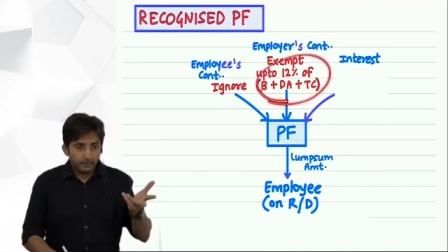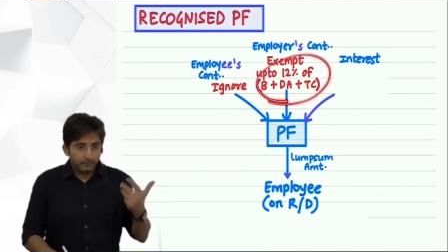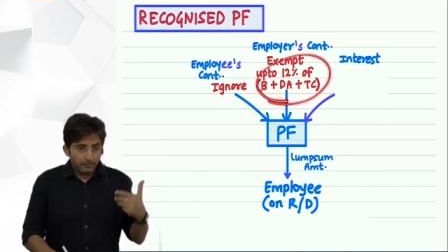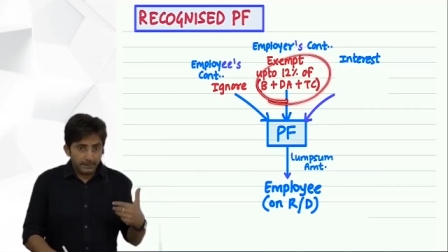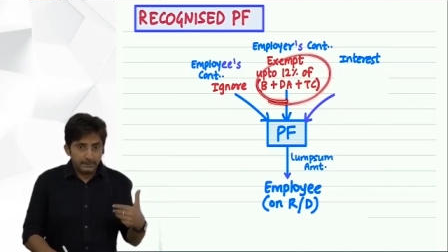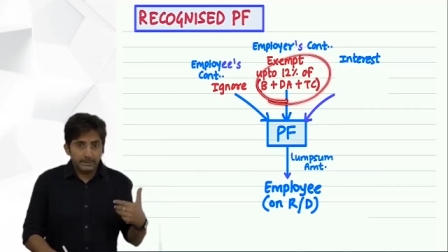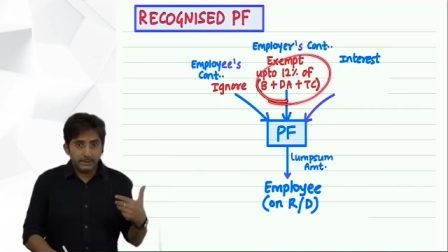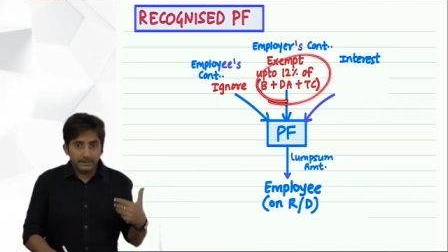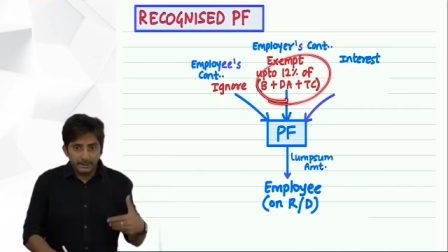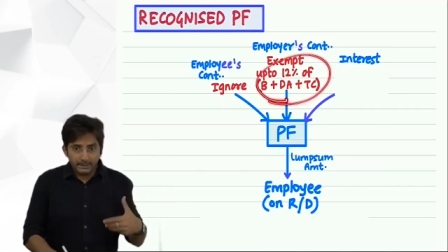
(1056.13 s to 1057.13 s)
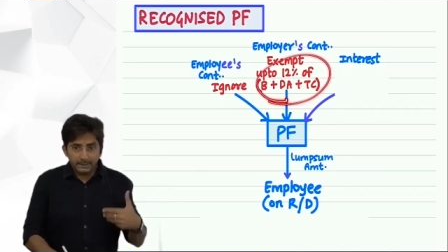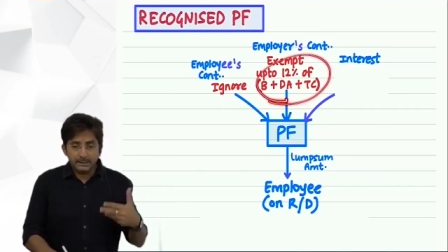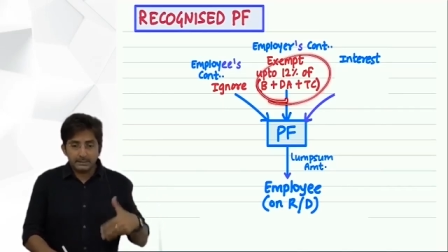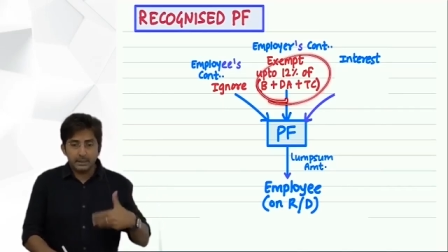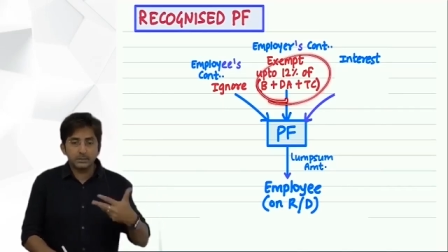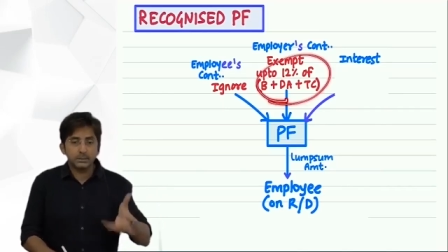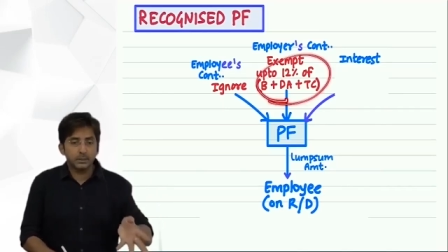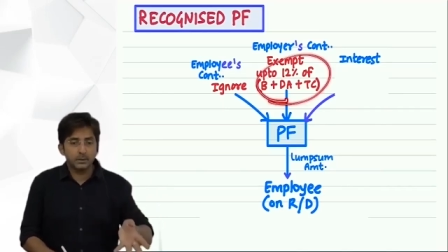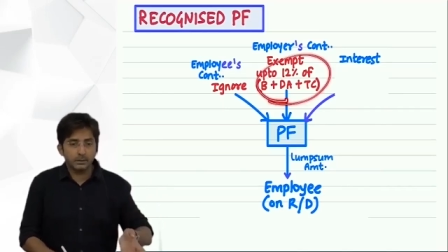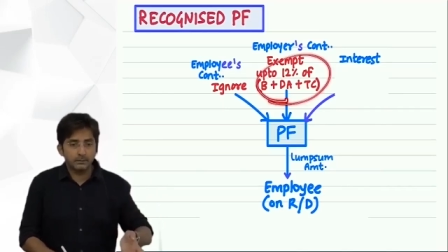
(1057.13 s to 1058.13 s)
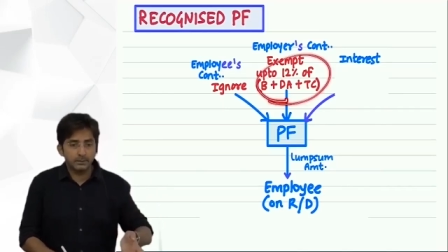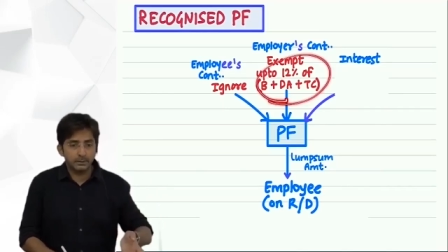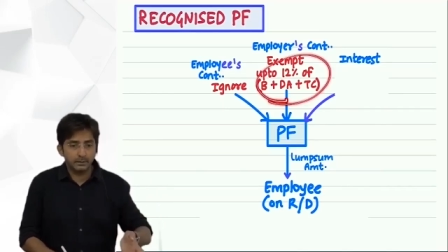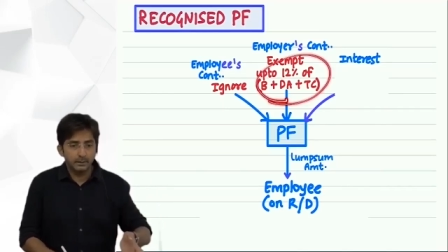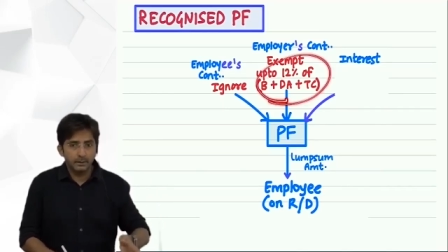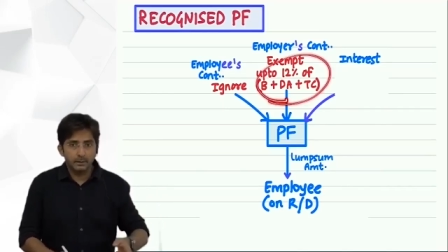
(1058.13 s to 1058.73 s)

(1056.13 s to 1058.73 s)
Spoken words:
basic Dearness Allowance turnover commission.